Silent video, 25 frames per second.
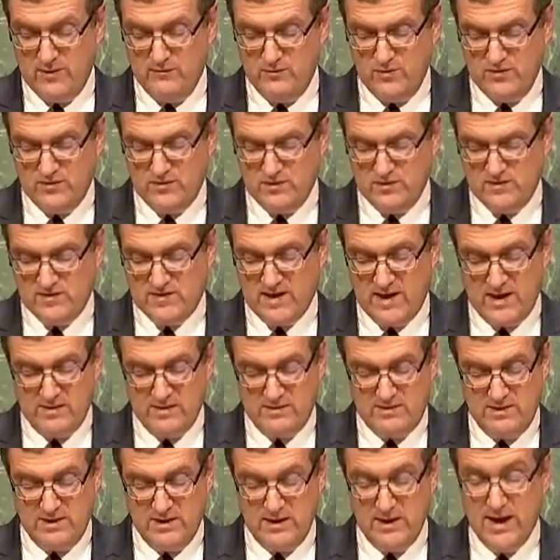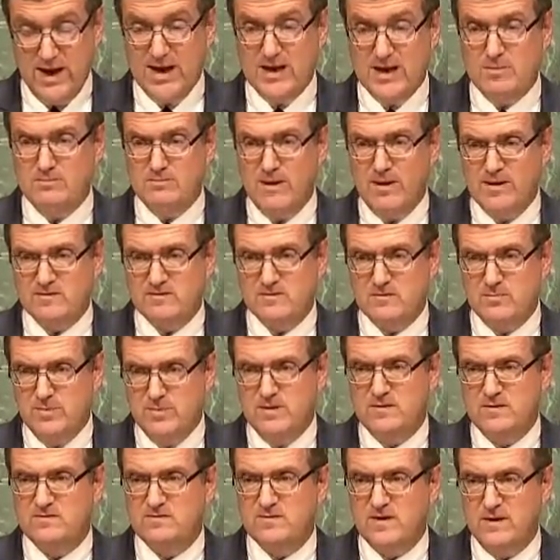every society and
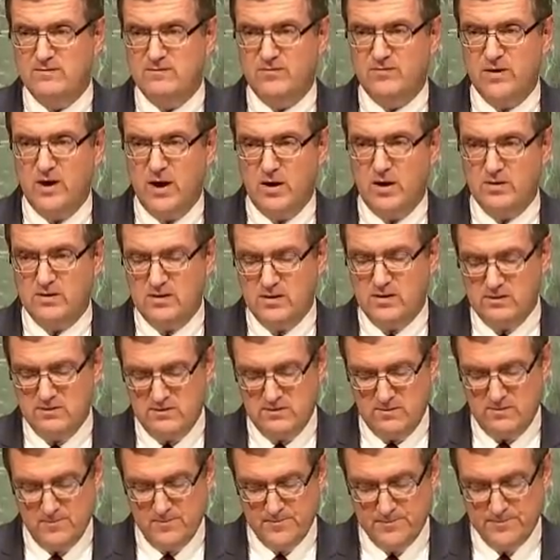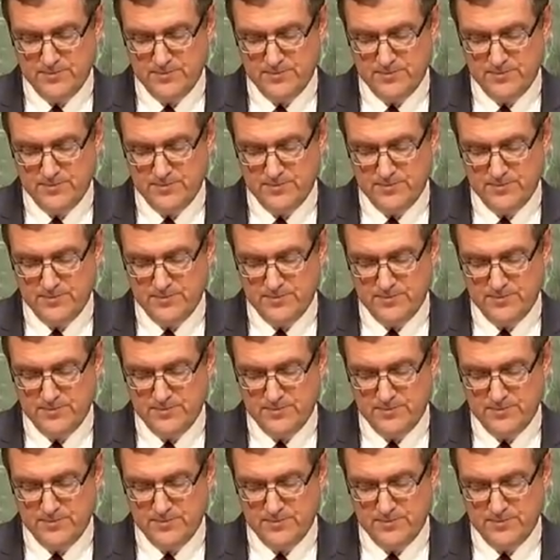must be safeguarded.